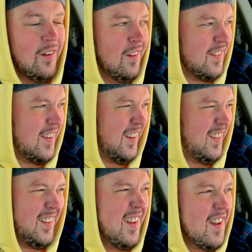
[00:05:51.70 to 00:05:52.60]
it's like,
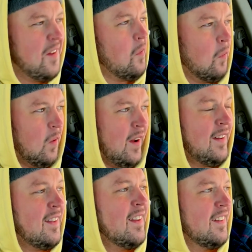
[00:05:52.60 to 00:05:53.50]
what?
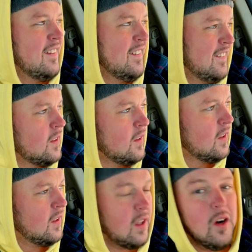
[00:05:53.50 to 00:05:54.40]

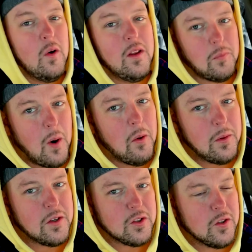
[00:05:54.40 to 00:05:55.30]
You know what's probably
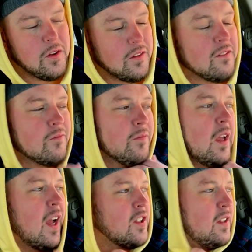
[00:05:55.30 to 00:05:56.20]
the truth?
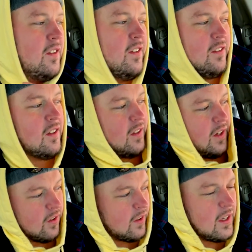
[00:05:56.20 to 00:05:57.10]
I should,
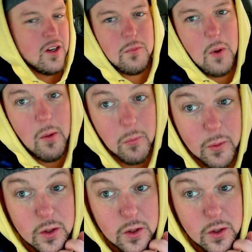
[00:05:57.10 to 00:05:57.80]
here, here's probably the